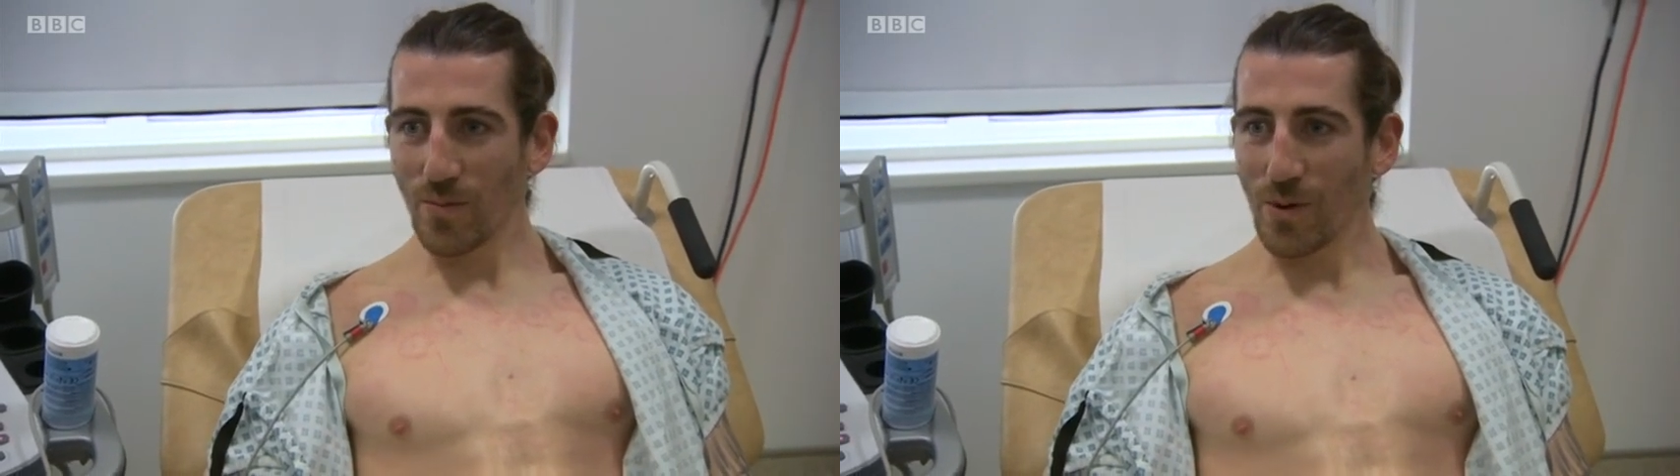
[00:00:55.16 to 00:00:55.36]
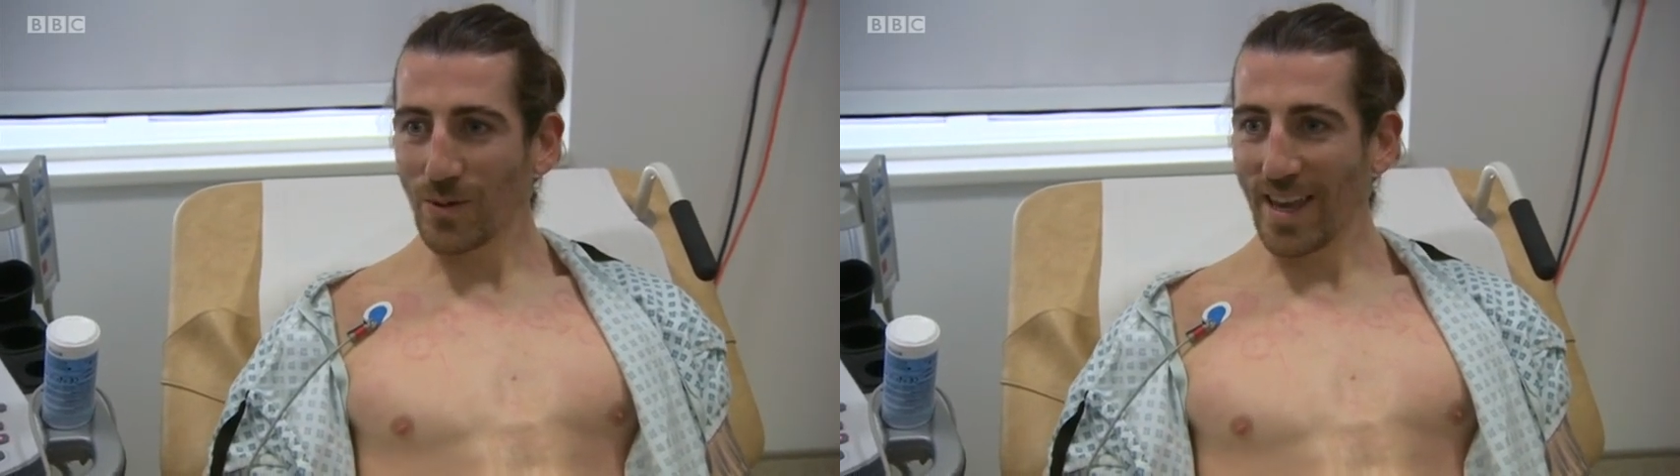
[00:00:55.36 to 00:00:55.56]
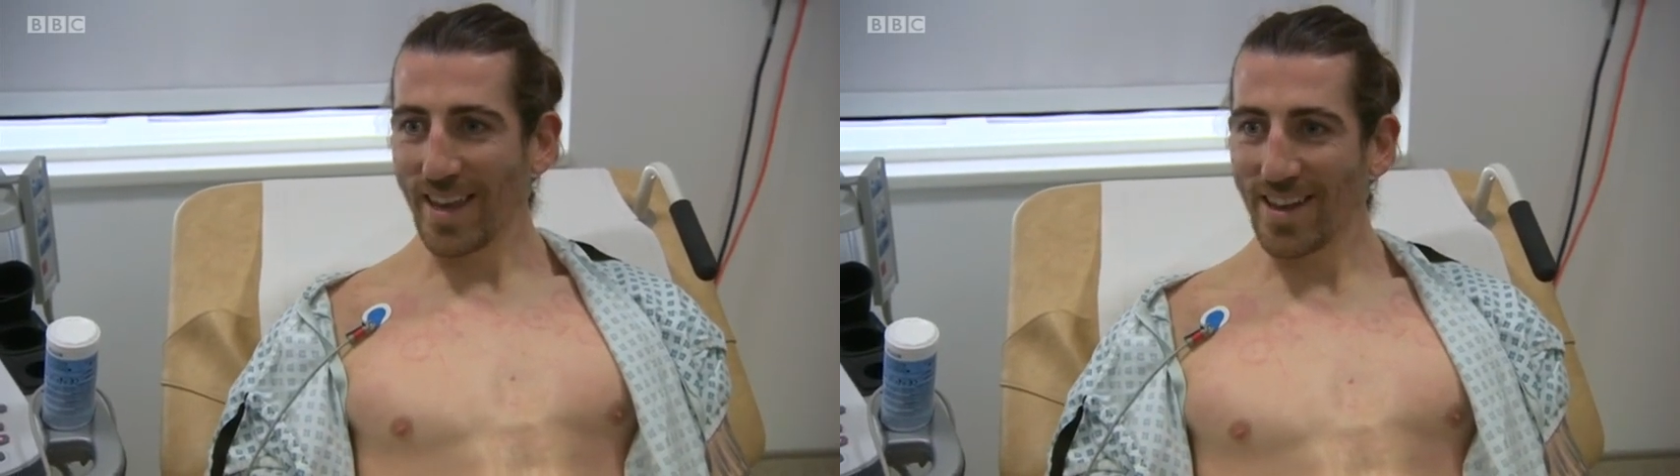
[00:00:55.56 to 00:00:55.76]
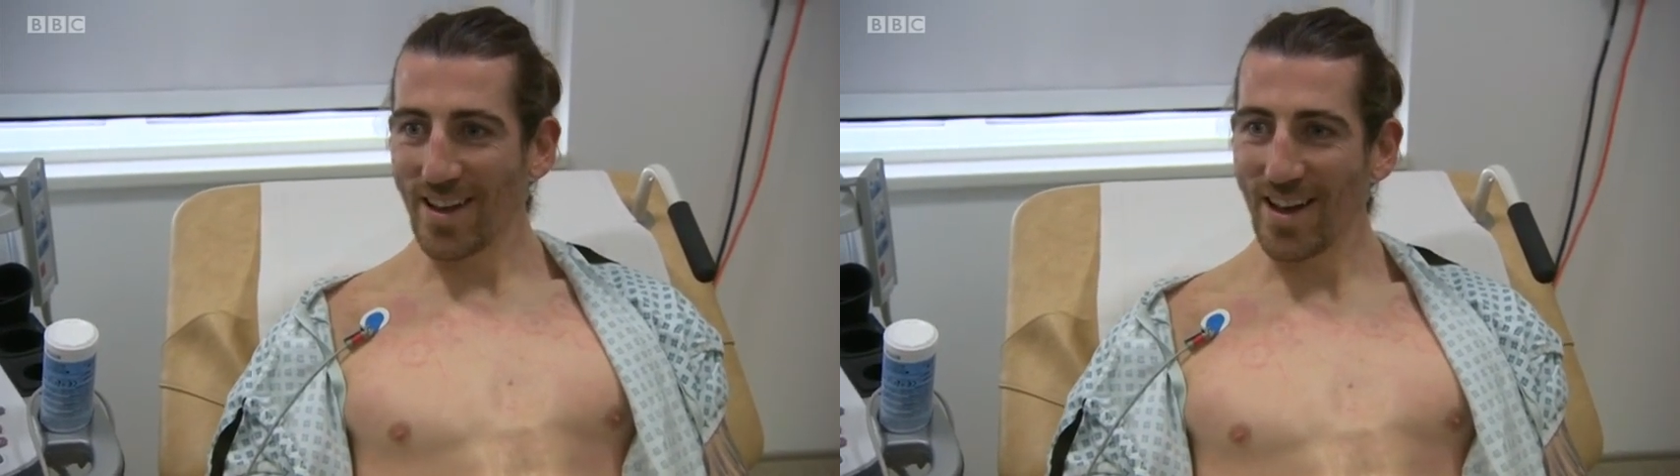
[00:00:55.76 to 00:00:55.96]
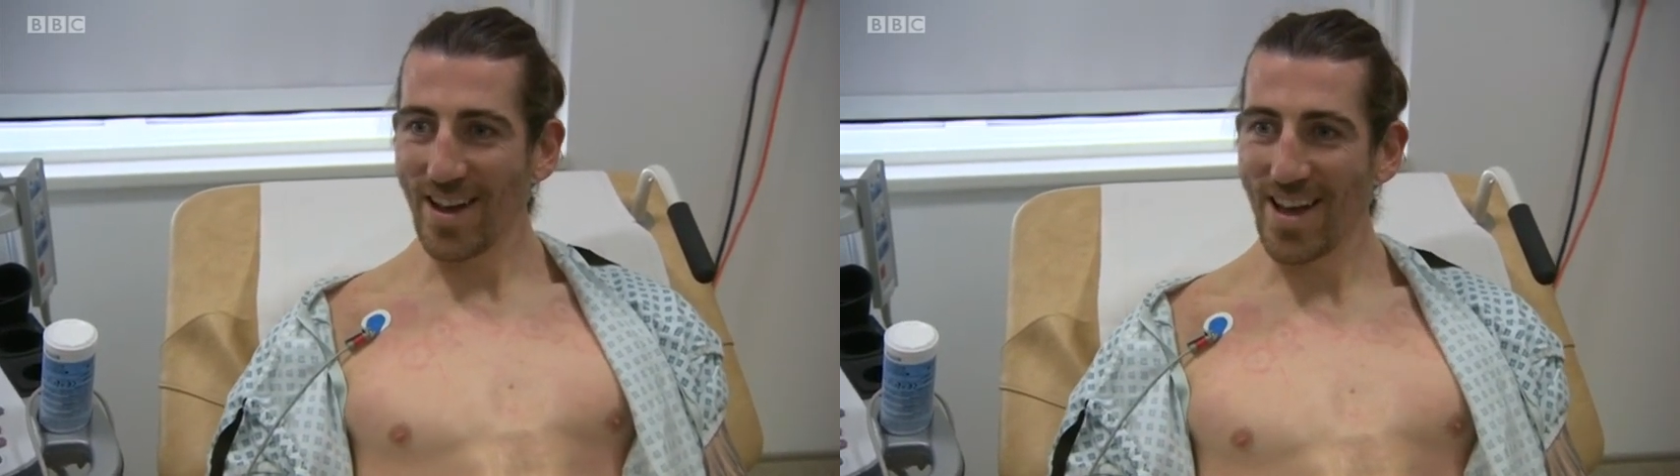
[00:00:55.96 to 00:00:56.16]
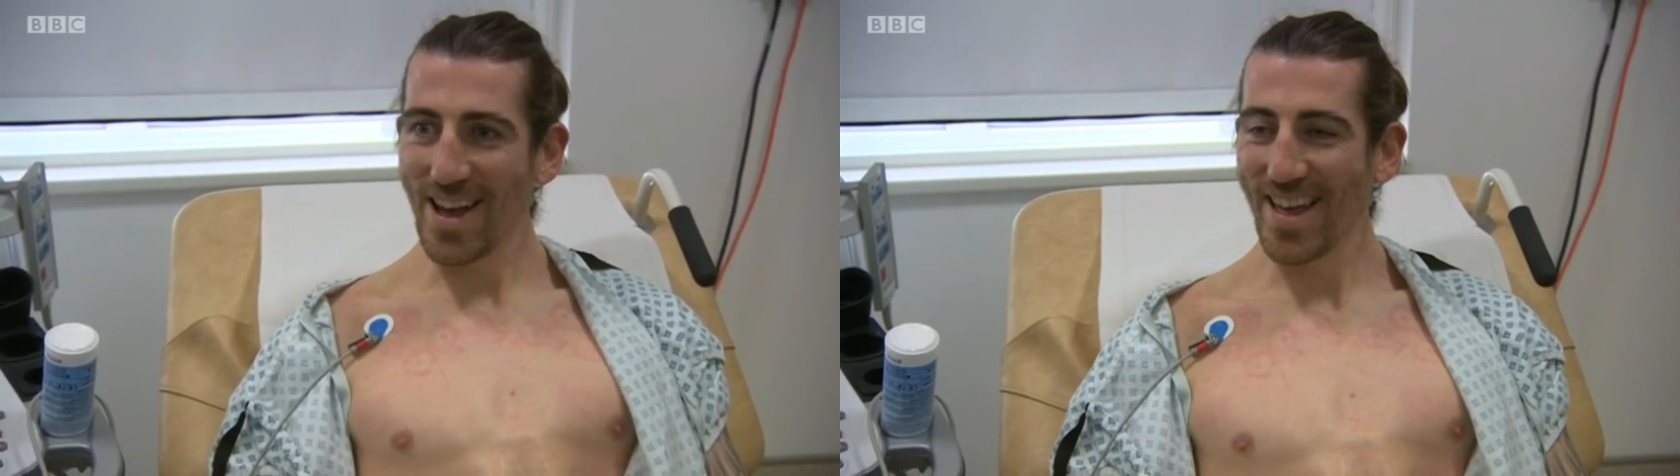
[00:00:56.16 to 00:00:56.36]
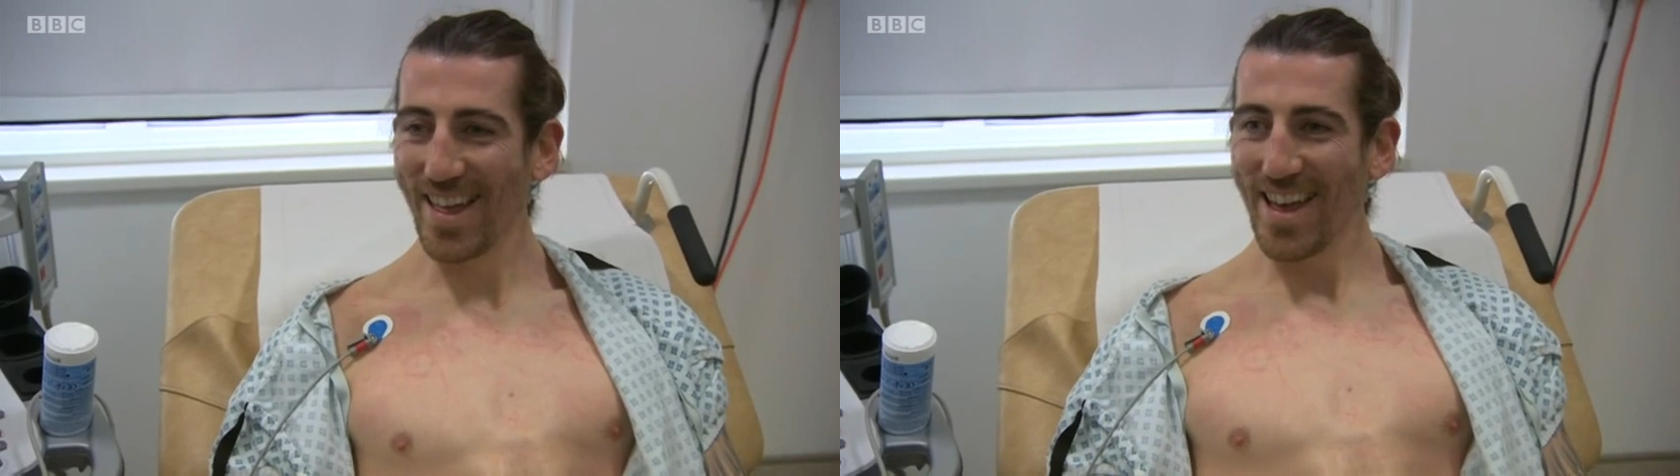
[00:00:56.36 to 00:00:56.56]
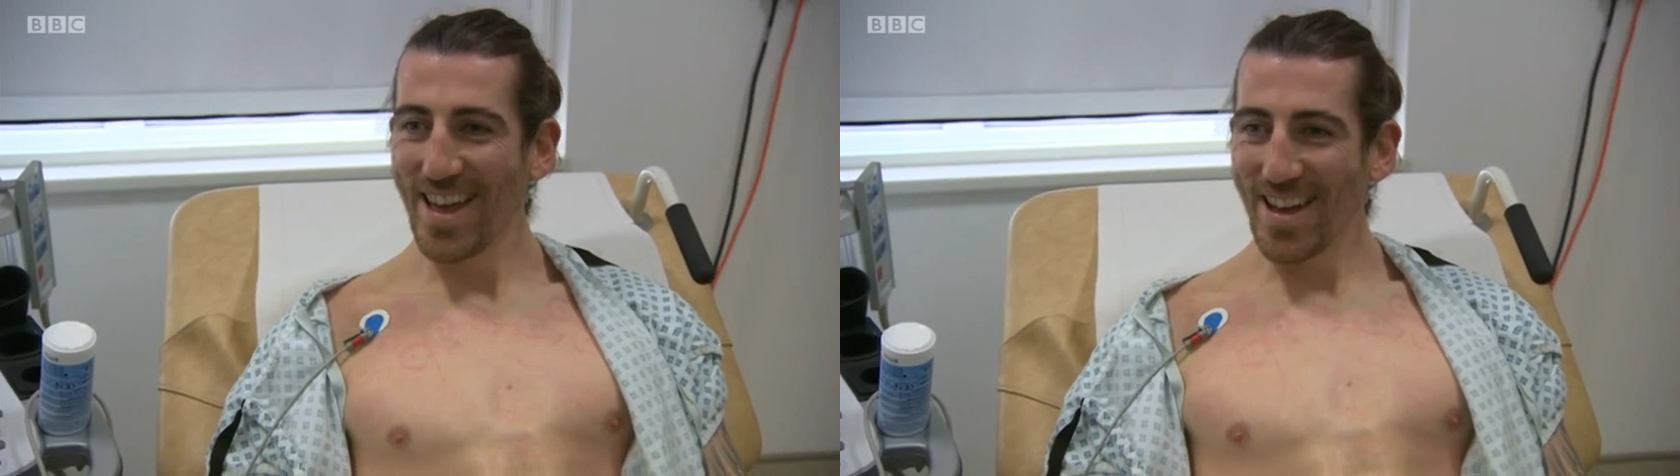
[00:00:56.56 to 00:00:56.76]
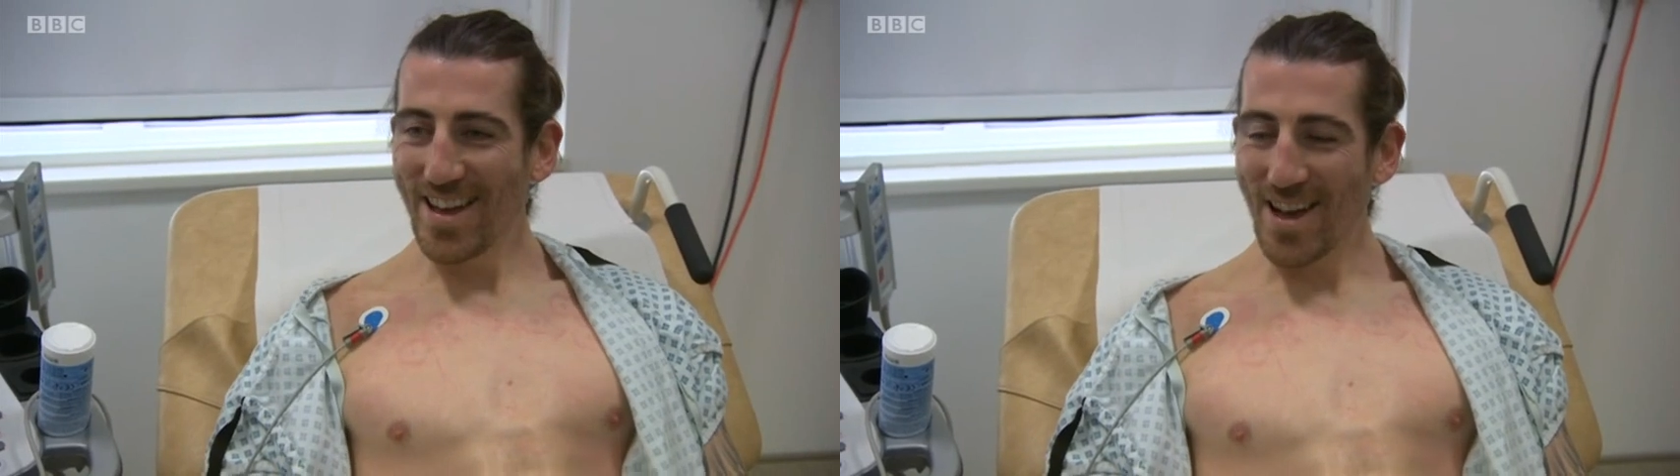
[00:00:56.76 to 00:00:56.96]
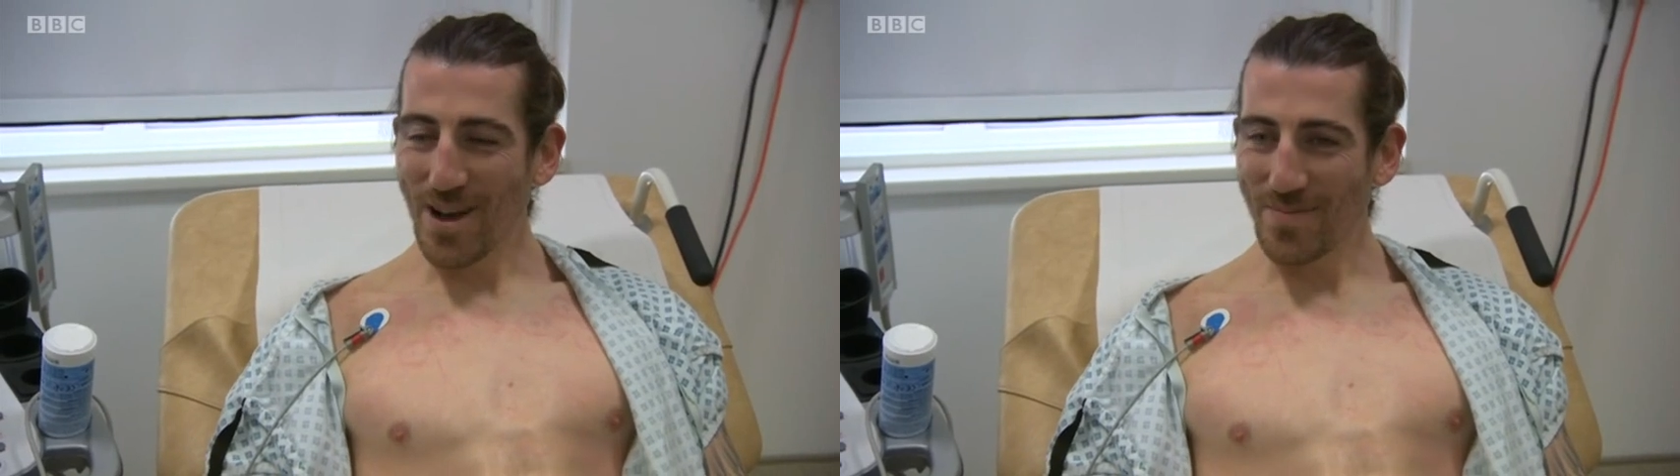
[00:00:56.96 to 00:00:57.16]
We'll see.
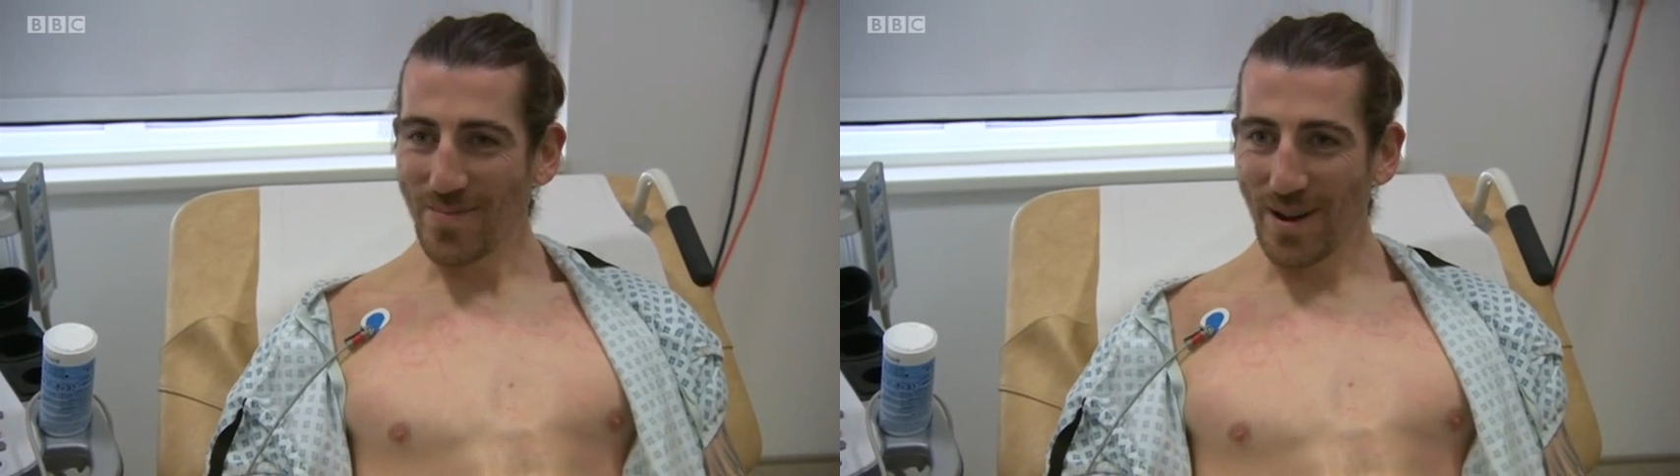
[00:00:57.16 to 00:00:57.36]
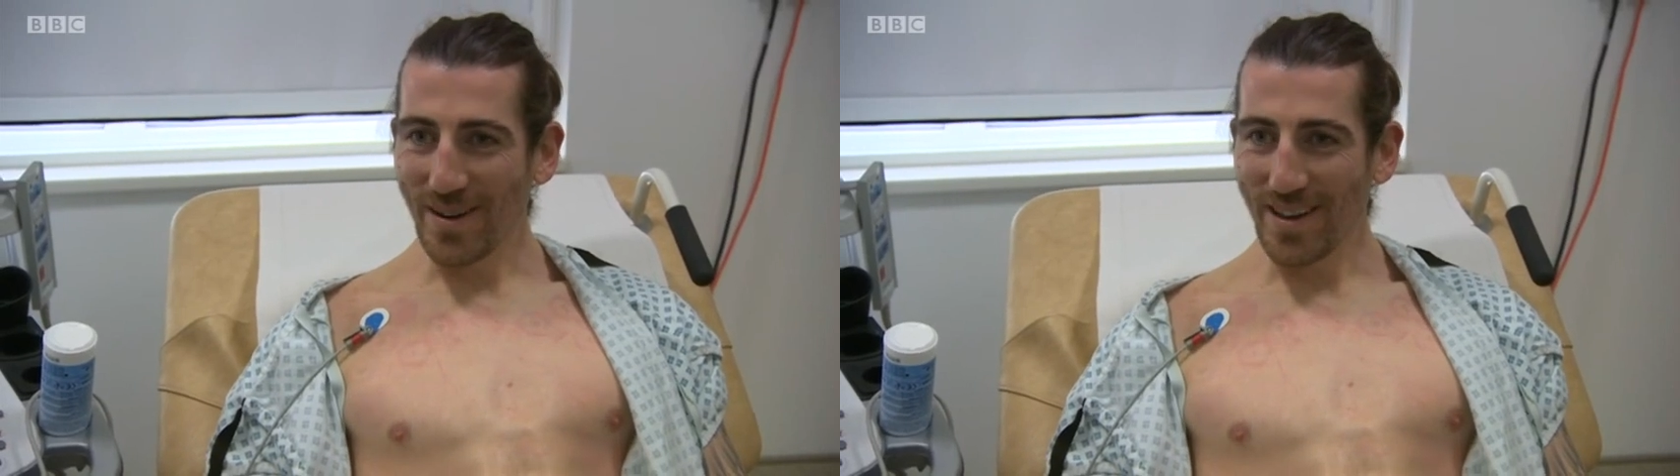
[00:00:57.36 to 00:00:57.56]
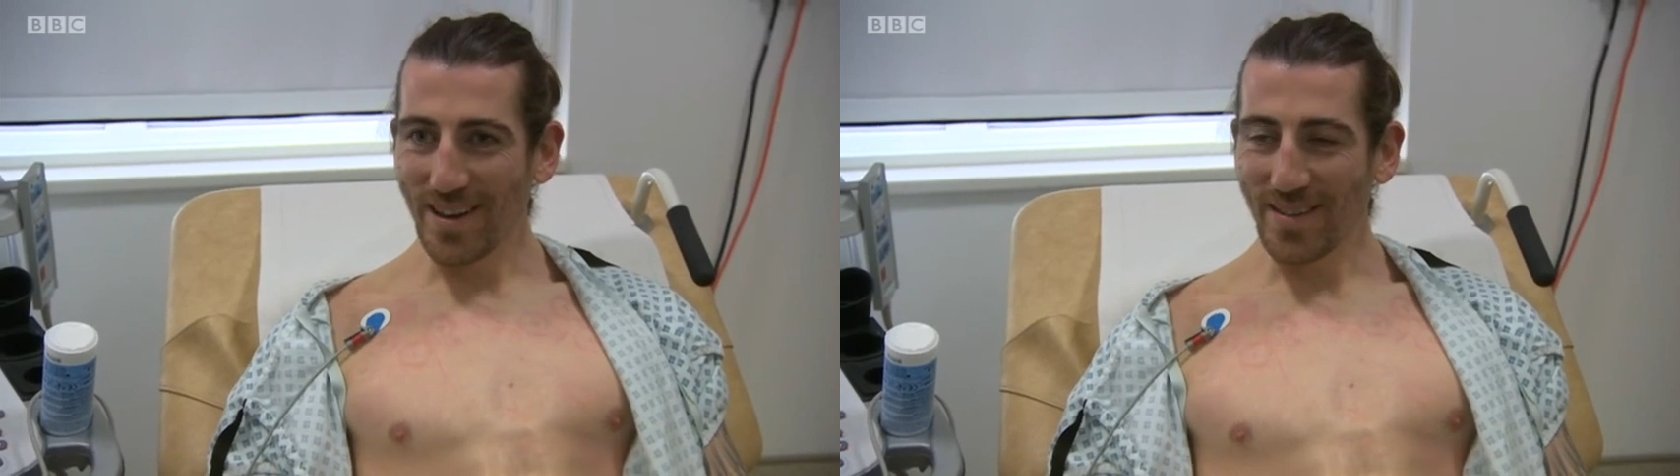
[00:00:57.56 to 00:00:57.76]
I'll